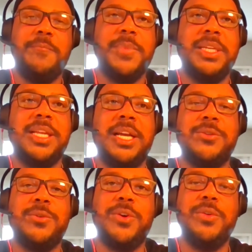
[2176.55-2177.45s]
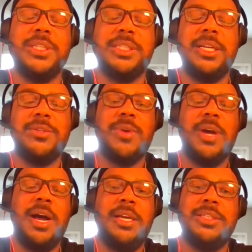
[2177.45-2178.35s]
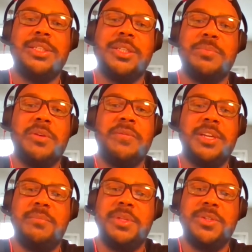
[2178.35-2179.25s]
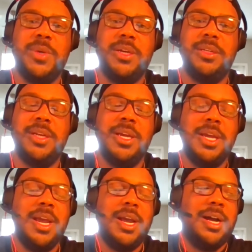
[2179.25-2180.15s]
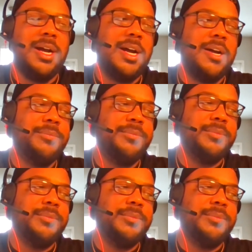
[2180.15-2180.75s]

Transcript: It's not too cold, it's not too hot, it's just perfect in between. Um,